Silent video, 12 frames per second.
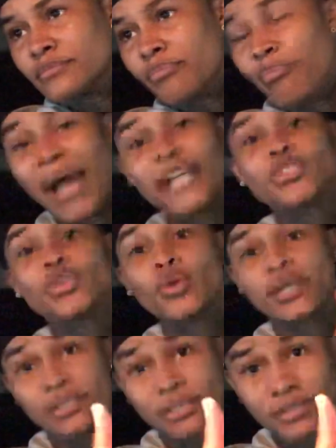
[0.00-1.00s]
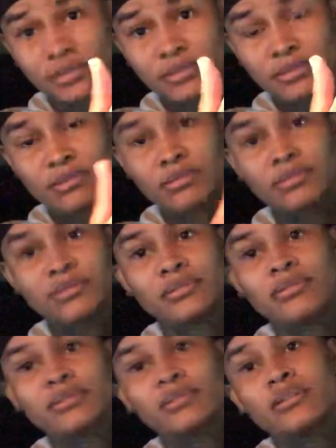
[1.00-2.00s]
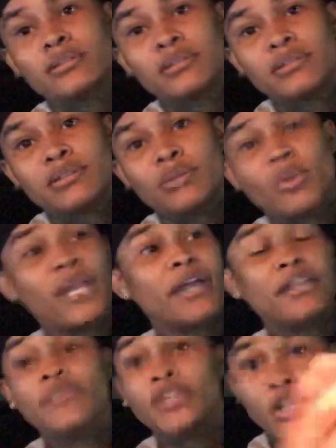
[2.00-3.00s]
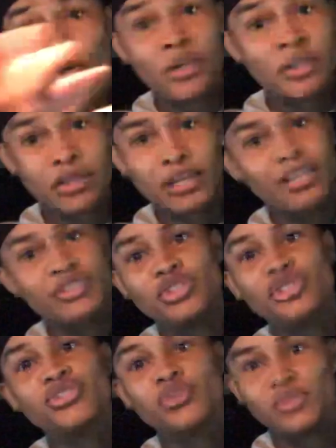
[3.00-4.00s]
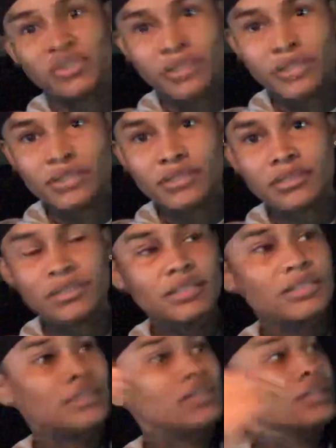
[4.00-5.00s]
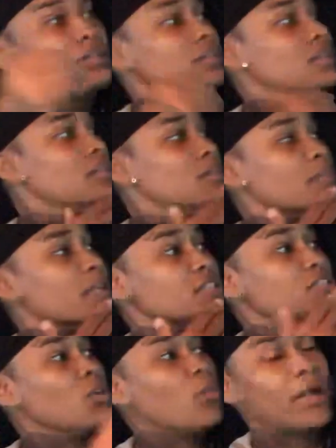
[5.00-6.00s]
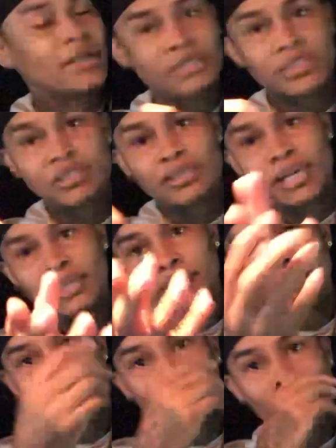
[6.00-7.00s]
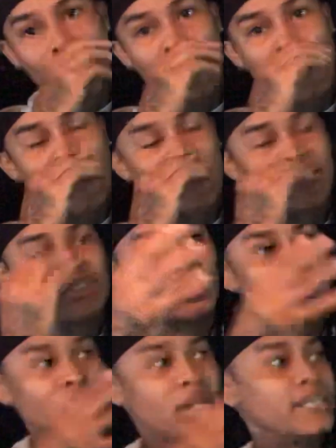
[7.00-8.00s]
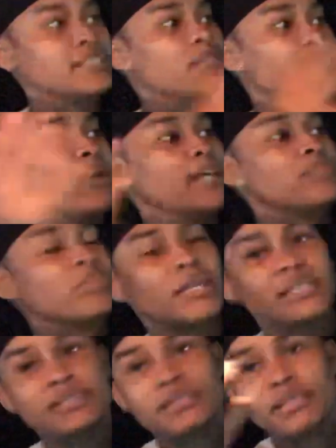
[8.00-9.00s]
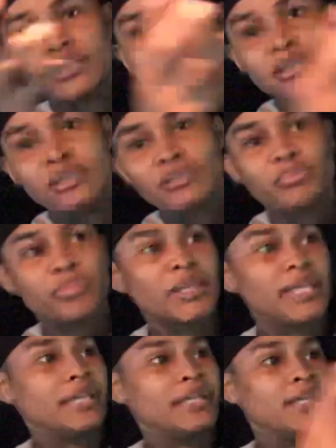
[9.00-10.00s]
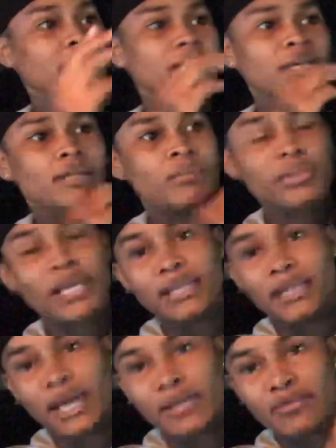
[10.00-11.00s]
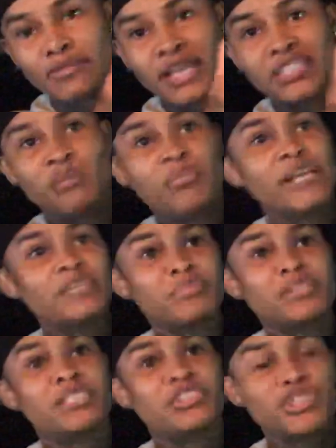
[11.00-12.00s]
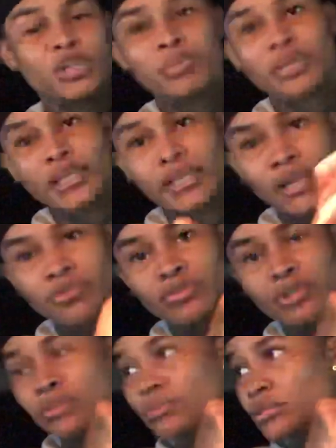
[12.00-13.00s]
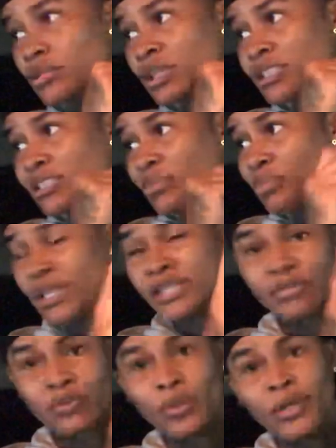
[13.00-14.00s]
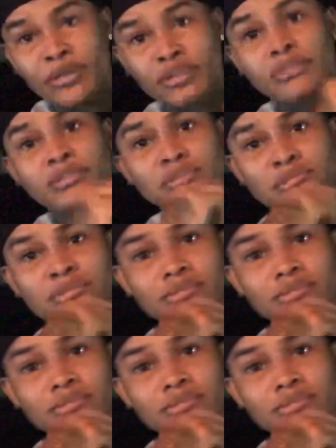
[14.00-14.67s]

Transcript: bad choice without even knowing that you're choosing it because the awareness is not there. And I told y'all that's the best place to play life. That's the best position to play life from. It's the place of awareness.